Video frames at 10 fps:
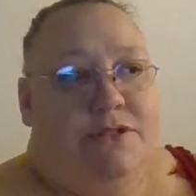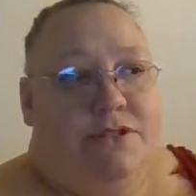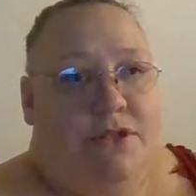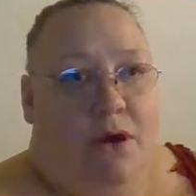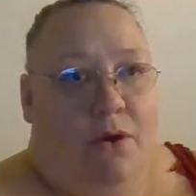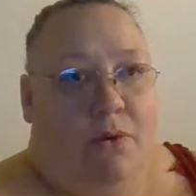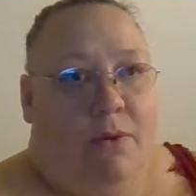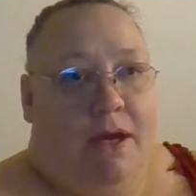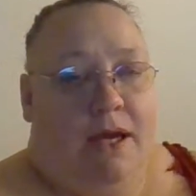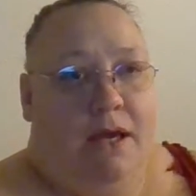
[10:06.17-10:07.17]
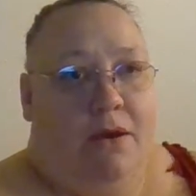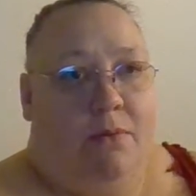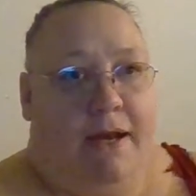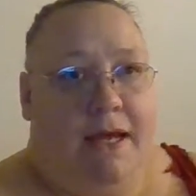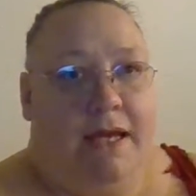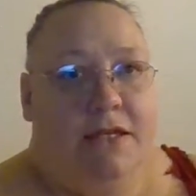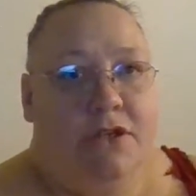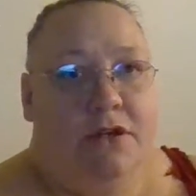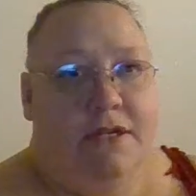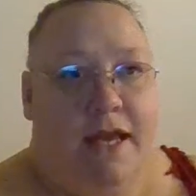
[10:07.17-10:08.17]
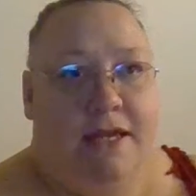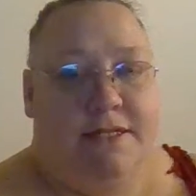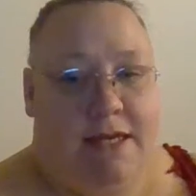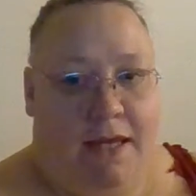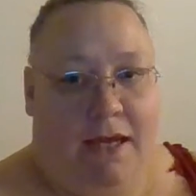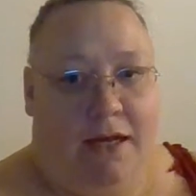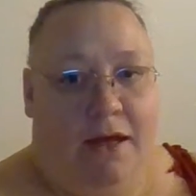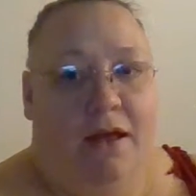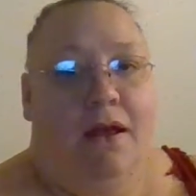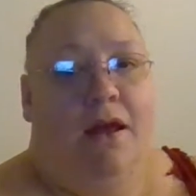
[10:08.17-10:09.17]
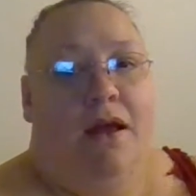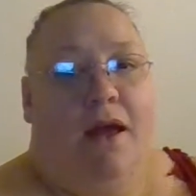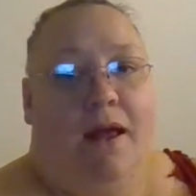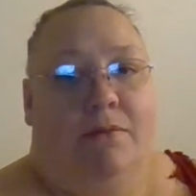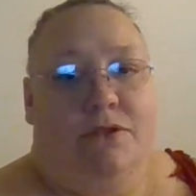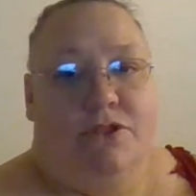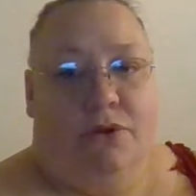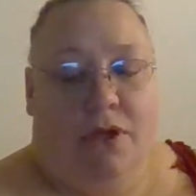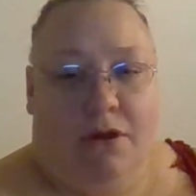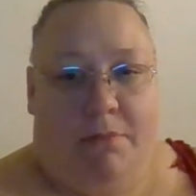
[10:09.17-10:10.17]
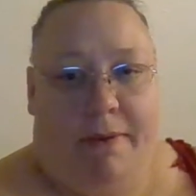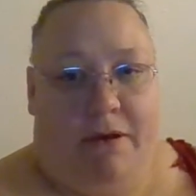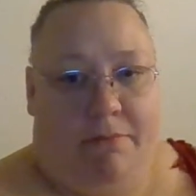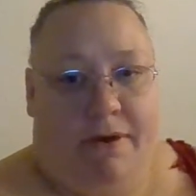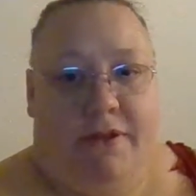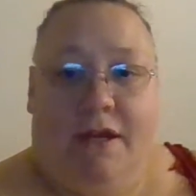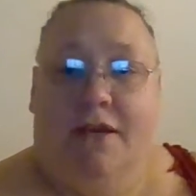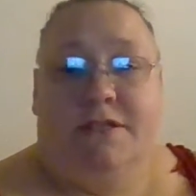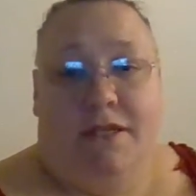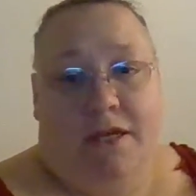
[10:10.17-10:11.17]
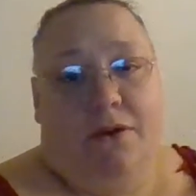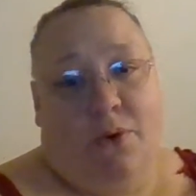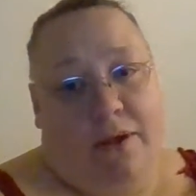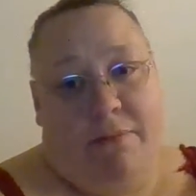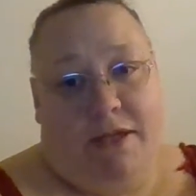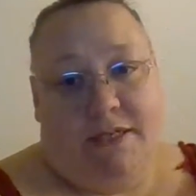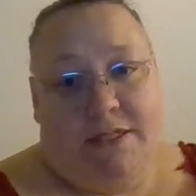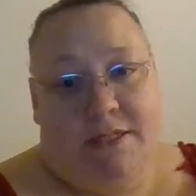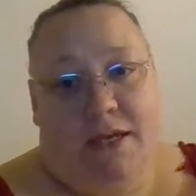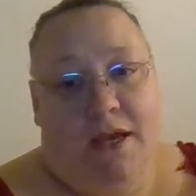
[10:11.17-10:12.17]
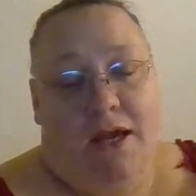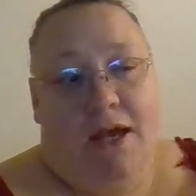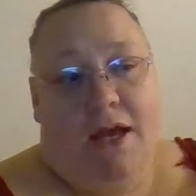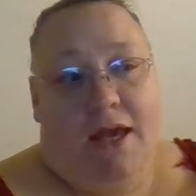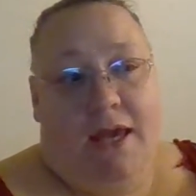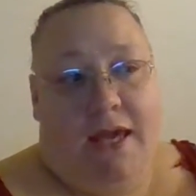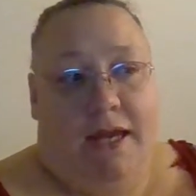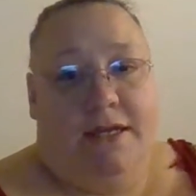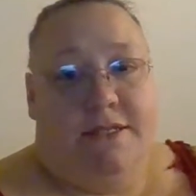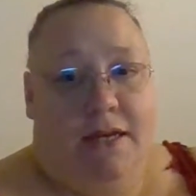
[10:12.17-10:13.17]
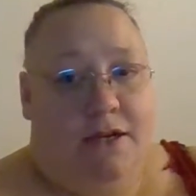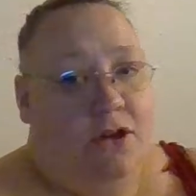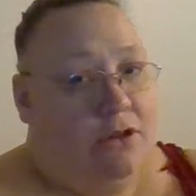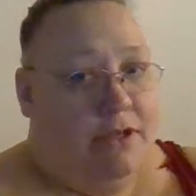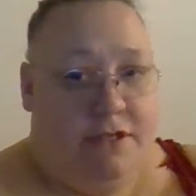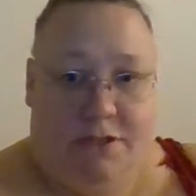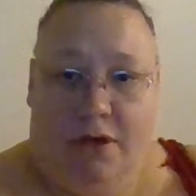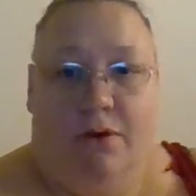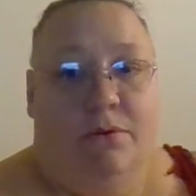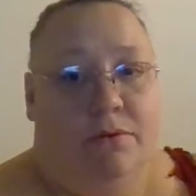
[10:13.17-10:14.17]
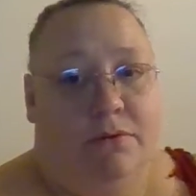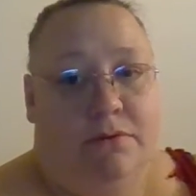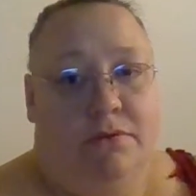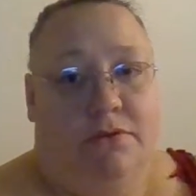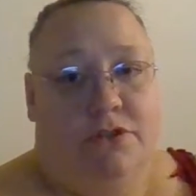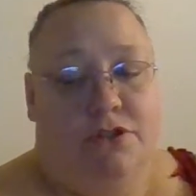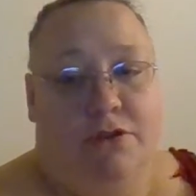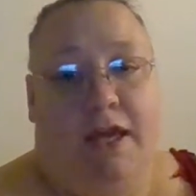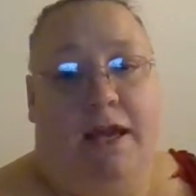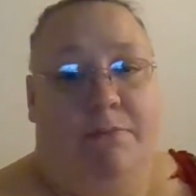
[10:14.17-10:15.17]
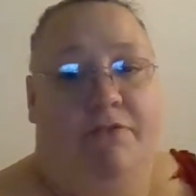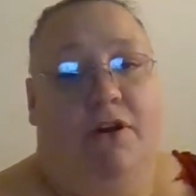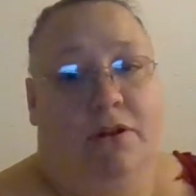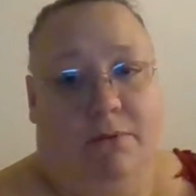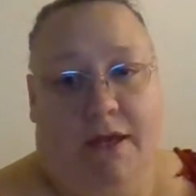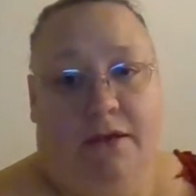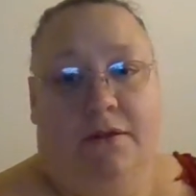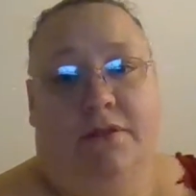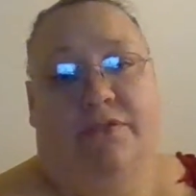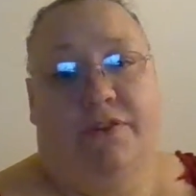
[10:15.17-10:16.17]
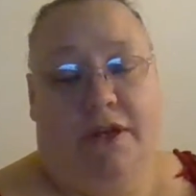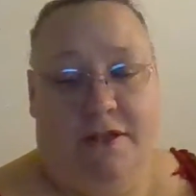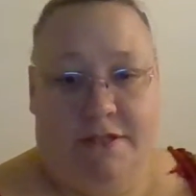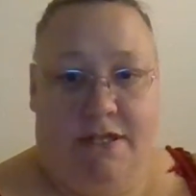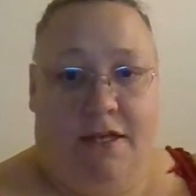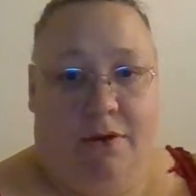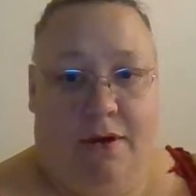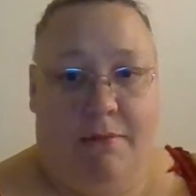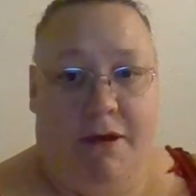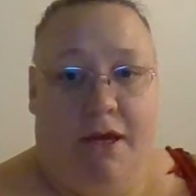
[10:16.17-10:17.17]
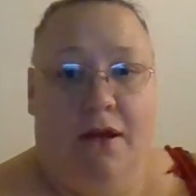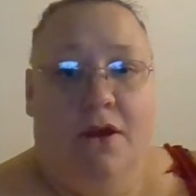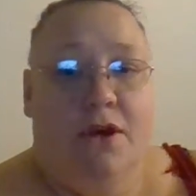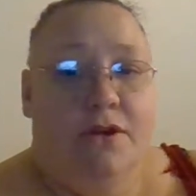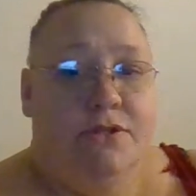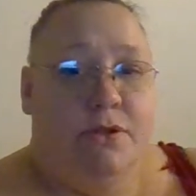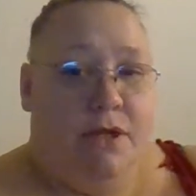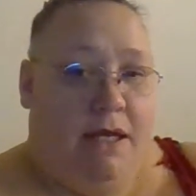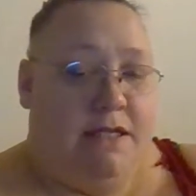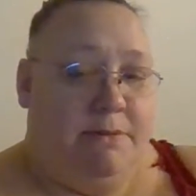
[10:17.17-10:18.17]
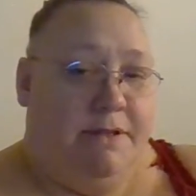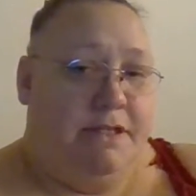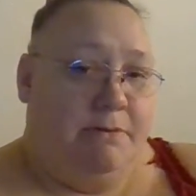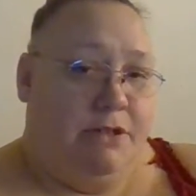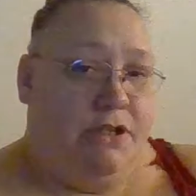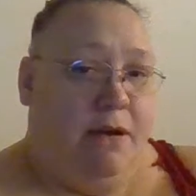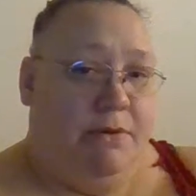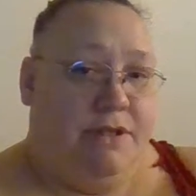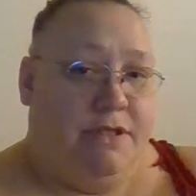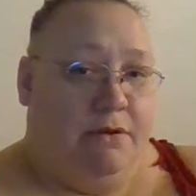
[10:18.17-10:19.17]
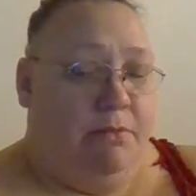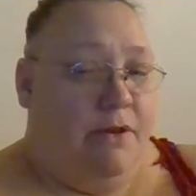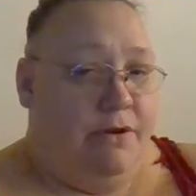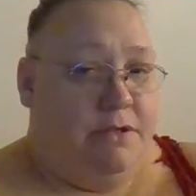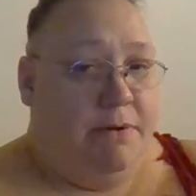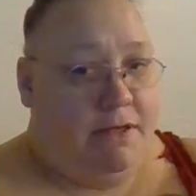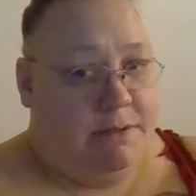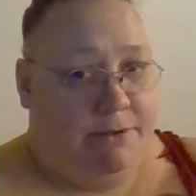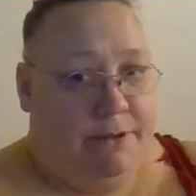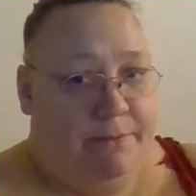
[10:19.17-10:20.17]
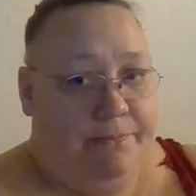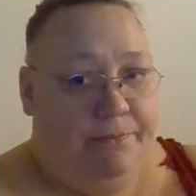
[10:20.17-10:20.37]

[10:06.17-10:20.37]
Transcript: So when he turned 18 and was no longer bound by the custody agreements, he decided all on his own to keep following the custody agreement so that he spends as much time with his little brother as possible.